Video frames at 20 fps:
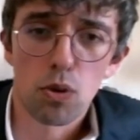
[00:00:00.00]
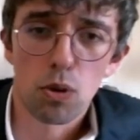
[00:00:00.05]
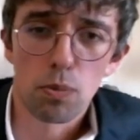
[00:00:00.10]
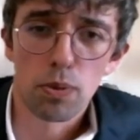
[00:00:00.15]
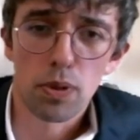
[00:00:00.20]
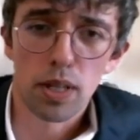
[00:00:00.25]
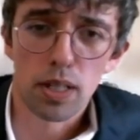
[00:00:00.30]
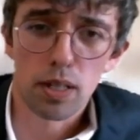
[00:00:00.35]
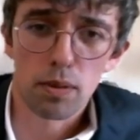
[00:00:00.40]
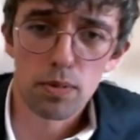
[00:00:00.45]

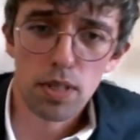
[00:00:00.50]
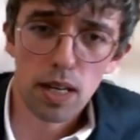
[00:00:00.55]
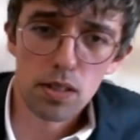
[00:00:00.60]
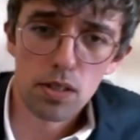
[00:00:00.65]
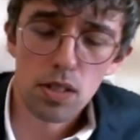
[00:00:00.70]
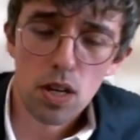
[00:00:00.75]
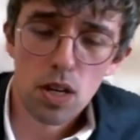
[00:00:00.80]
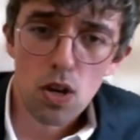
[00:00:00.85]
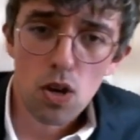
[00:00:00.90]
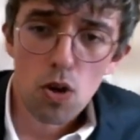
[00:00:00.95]
corporate income
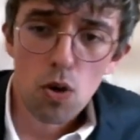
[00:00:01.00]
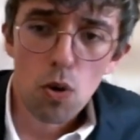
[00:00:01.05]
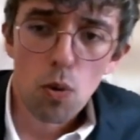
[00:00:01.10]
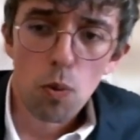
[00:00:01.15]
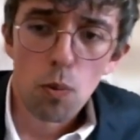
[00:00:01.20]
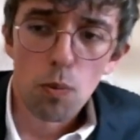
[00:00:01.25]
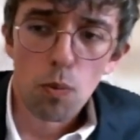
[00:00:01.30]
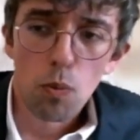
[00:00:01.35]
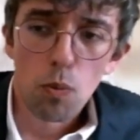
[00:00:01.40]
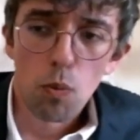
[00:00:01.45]

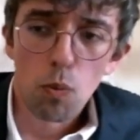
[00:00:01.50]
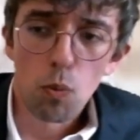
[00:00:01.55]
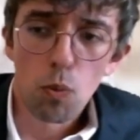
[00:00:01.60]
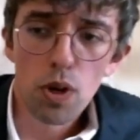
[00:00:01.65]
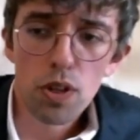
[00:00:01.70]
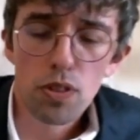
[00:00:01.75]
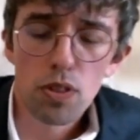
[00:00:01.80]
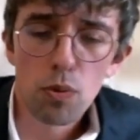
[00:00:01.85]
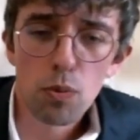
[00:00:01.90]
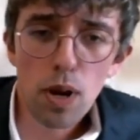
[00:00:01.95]
tax.
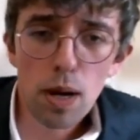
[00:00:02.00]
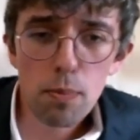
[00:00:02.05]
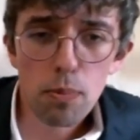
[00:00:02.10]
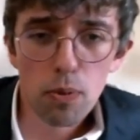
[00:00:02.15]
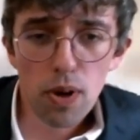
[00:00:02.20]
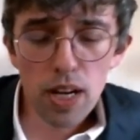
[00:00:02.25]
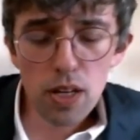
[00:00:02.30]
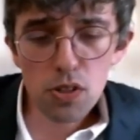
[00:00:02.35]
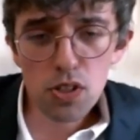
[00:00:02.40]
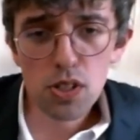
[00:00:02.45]
With the
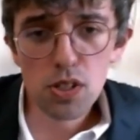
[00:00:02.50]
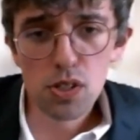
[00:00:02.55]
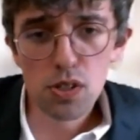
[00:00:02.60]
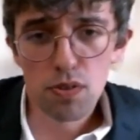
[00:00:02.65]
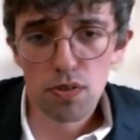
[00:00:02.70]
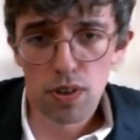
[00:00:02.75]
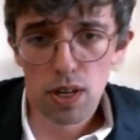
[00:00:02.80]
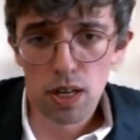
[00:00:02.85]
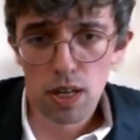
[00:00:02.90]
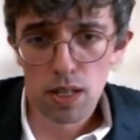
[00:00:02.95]
reparations
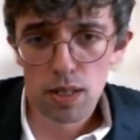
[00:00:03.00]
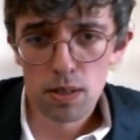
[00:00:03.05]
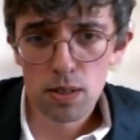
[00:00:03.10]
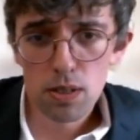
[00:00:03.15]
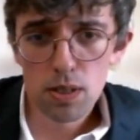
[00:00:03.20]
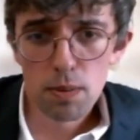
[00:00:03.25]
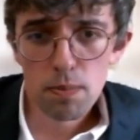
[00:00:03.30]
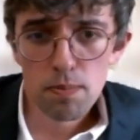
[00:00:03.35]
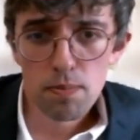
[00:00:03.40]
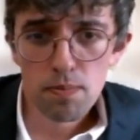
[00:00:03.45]

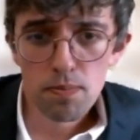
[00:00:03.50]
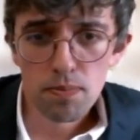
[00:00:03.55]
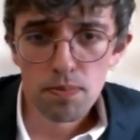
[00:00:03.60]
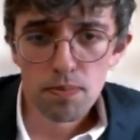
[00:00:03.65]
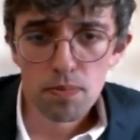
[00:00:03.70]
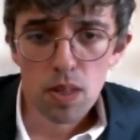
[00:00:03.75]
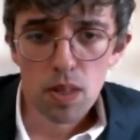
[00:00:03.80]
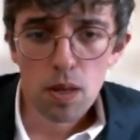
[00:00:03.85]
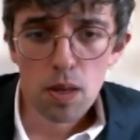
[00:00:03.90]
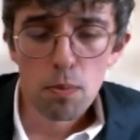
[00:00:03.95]
fund,
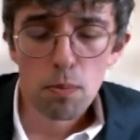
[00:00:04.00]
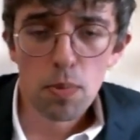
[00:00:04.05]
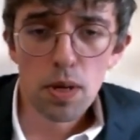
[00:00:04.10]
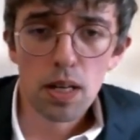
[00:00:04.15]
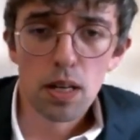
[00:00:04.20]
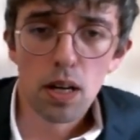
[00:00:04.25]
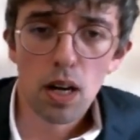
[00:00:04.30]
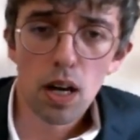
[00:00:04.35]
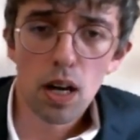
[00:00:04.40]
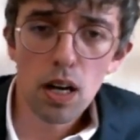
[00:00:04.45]

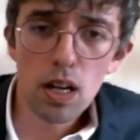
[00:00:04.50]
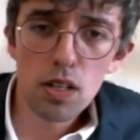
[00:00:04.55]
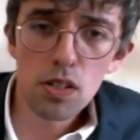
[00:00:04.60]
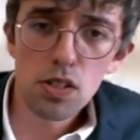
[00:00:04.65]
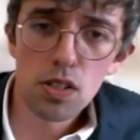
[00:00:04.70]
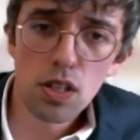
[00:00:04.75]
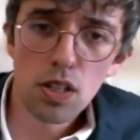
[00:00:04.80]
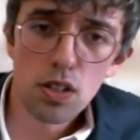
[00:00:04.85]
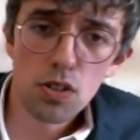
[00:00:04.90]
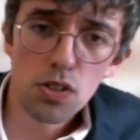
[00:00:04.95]

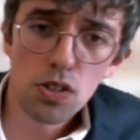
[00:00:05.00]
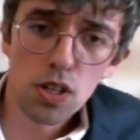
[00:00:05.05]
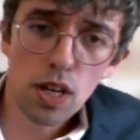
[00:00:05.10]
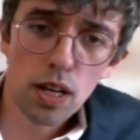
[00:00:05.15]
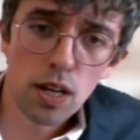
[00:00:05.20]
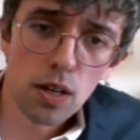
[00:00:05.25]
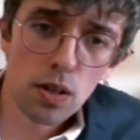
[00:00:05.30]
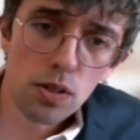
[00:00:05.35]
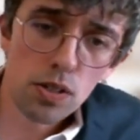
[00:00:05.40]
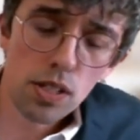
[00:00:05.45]
because the
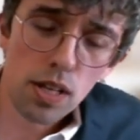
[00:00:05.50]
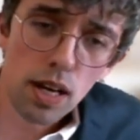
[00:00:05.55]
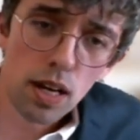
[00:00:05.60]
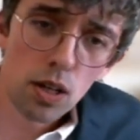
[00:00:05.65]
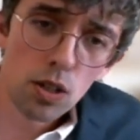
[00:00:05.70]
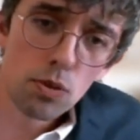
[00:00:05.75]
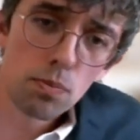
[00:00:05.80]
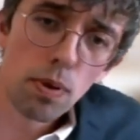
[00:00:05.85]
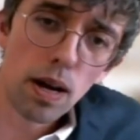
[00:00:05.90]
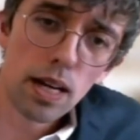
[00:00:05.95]
shares
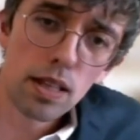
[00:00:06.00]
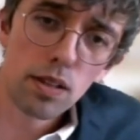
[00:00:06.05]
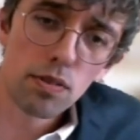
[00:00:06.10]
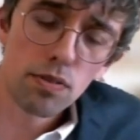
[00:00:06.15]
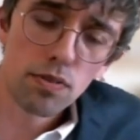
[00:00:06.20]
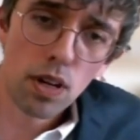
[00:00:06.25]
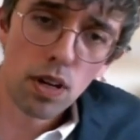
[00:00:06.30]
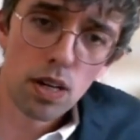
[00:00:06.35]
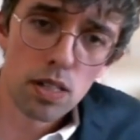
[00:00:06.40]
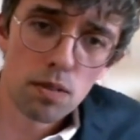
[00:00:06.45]
held by the
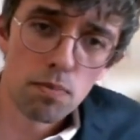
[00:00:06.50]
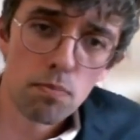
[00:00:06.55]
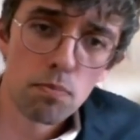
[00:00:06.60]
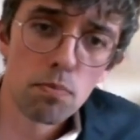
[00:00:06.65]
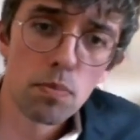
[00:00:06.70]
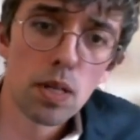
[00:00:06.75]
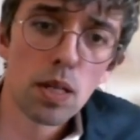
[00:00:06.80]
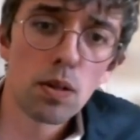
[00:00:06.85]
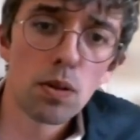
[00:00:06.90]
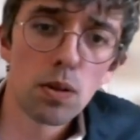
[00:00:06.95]

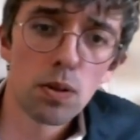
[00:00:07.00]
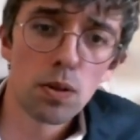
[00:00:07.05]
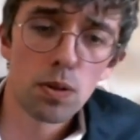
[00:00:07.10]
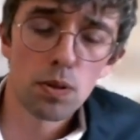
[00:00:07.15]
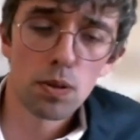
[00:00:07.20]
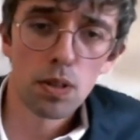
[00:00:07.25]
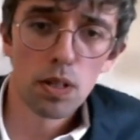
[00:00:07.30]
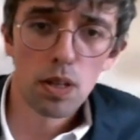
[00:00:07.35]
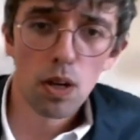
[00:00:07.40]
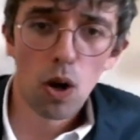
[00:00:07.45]
fund
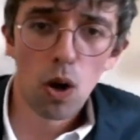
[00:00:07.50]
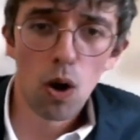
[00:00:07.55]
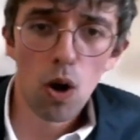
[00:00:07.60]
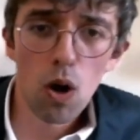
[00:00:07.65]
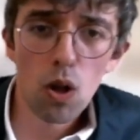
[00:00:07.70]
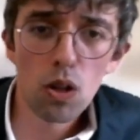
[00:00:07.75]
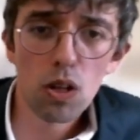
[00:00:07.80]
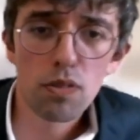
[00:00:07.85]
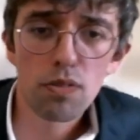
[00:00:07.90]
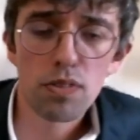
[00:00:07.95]
mirror
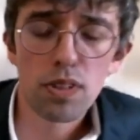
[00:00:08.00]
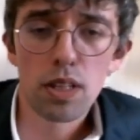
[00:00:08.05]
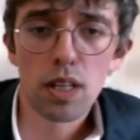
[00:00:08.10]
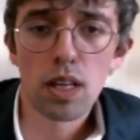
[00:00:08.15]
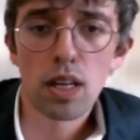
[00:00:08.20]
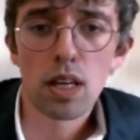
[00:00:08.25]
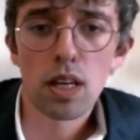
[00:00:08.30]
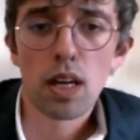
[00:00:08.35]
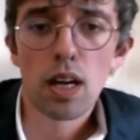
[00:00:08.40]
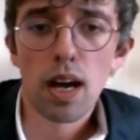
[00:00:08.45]
all of
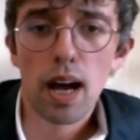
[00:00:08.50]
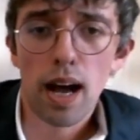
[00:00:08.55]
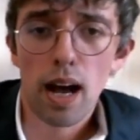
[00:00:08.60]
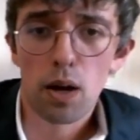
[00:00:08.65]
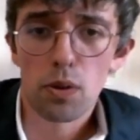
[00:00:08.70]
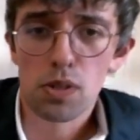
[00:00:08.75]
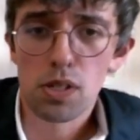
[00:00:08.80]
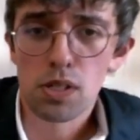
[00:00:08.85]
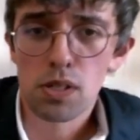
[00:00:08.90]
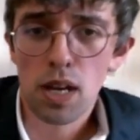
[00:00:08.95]
the
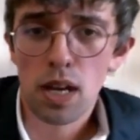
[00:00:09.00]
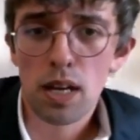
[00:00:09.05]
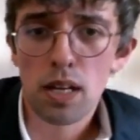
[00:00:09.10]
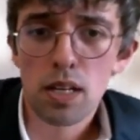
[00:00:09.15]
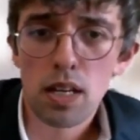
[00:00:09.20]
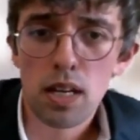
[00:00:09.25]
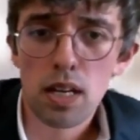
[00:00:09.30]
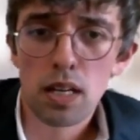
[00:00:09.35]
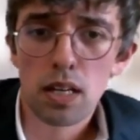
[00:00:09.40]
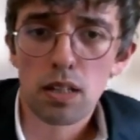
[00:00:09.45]

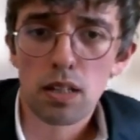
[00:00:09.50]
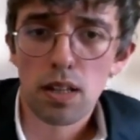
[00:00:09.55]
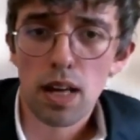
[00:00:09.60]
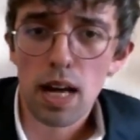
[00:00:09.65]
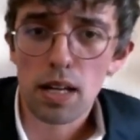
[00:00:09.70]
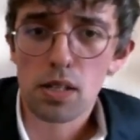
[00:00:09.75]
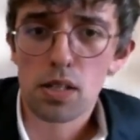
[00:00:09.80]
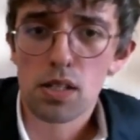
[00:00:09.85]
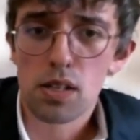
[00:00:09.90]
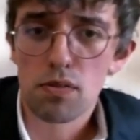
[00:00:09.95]
outstanding
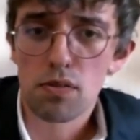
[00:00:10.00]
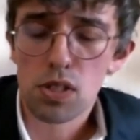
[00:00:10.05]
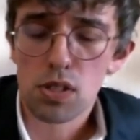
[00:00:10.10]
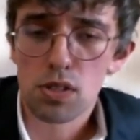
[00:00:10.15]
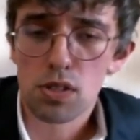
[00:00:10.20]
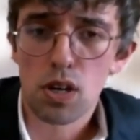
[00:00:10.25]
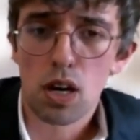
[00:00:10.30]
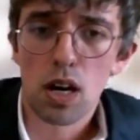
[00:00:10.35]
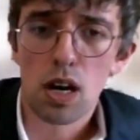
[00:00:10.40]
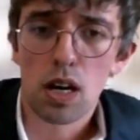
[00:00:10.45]
classes of
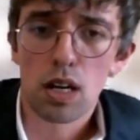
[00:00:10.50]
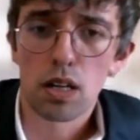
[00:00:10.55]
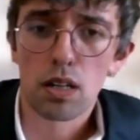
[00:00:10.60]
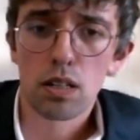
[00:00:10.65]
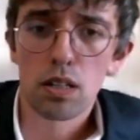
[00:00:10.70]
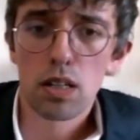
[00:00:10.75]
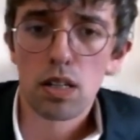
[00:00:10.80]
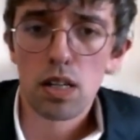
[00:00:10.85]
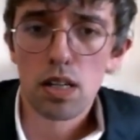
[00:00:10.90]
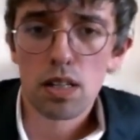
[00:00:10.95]
stock
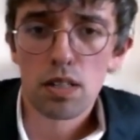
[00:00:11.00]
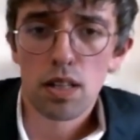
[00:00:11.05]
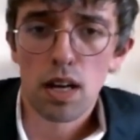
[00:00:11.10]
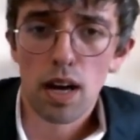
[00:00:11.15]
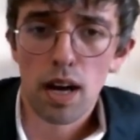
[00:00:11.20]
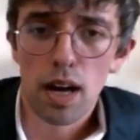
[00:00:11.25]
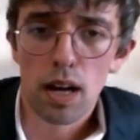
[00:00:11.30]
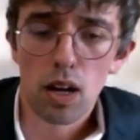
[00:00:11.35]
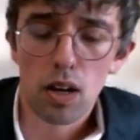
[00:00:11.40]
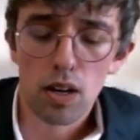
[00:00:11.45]

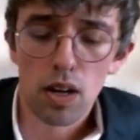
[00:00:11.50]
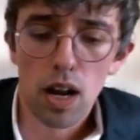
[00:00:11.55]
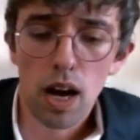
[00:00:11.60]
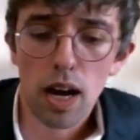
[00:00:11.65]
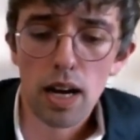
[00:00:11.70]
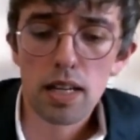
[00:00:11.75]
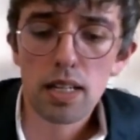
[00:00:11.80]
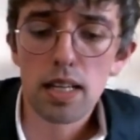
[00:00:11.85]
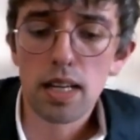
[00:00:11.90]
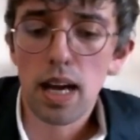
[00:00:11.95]
that
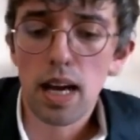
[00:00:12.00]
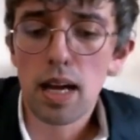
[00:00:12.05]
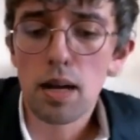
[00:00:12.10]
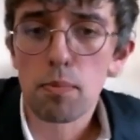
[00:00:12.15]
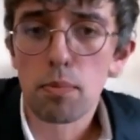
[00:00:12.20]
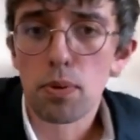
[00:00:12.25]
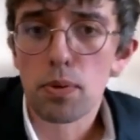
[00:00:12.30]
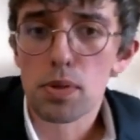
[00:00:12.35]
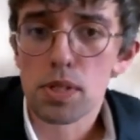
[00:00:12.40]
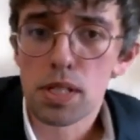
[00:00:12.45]

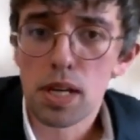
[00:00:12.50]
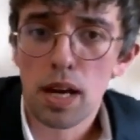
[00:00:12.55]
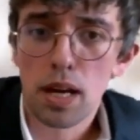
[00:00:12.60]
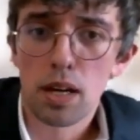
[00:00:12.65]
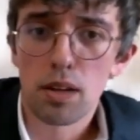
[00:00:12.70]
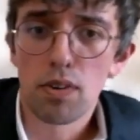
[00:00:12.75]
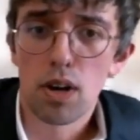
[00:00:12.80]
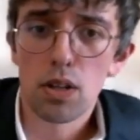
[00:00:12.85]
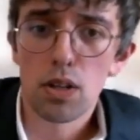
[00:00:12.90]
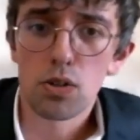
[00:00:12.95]

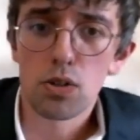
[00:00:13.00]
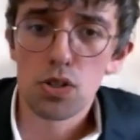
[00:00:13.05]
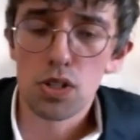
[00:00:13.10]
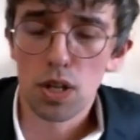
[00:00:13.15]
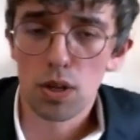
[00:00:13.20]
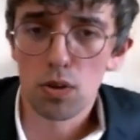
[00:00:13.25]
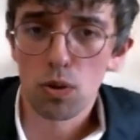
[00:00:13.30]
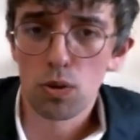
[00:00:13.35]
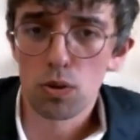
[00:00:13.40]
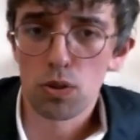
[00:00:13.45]
98% of other
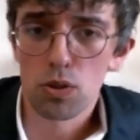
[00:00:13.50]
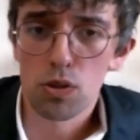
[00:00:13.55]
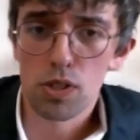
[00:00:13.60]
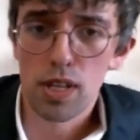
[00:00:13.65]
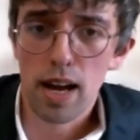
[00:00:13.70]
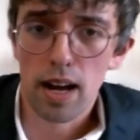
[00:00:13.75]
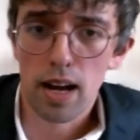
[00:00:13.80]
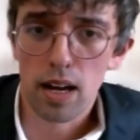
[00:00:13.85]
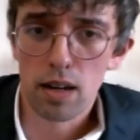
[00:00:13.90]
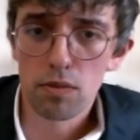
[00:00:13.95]
shareholders
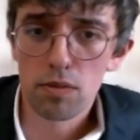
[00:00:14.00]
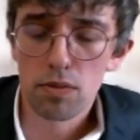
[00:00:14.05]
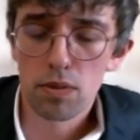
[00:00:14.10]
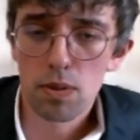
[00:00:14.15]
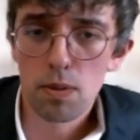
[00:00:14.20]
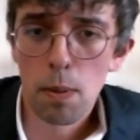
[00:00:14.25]
have,